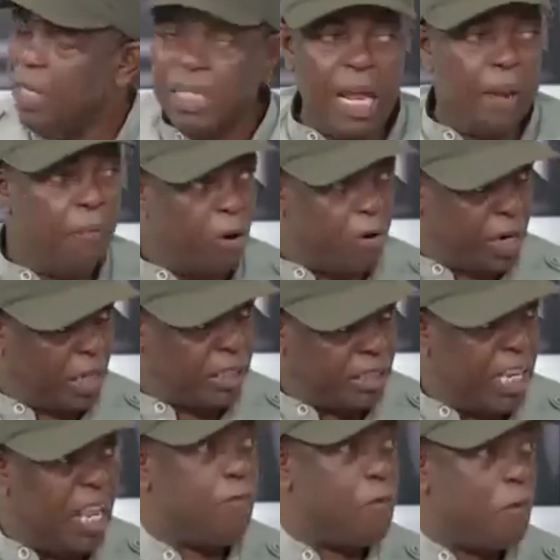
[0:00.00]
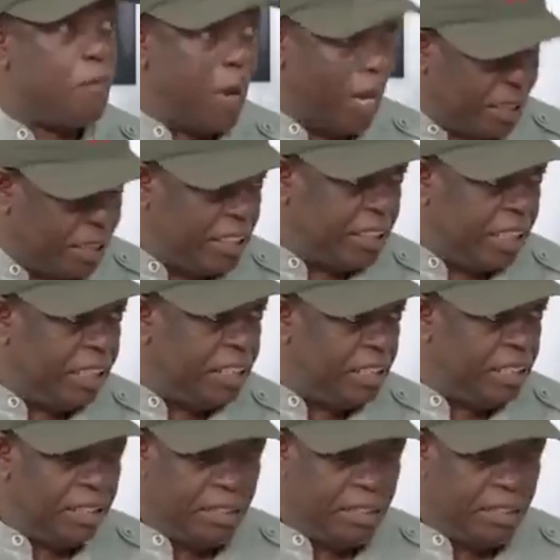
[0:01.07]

Democracy, if you practice it,